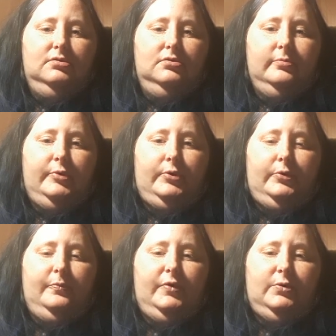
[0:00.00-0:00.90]
the
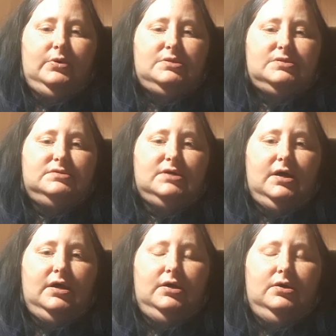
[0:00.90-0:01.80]
pole, but it was the
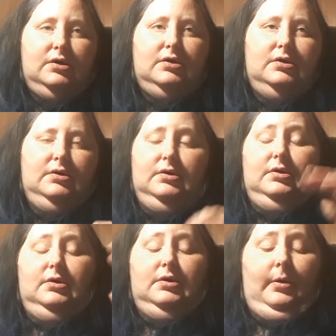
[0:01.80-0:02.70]
tire.
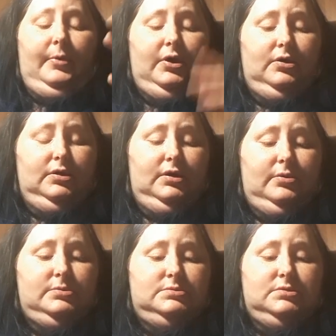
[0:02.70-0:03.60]
Apparently
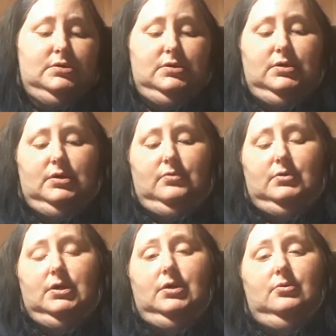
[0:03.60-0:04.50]
I was turning. I
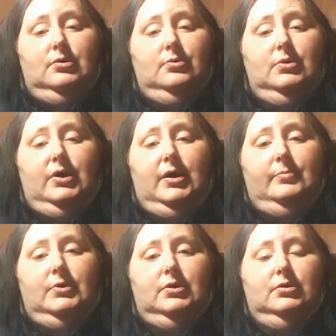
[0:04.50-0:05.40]
really don't know what
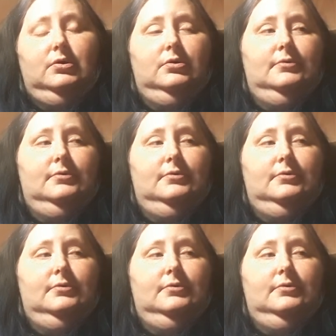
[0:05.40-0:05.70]
happened,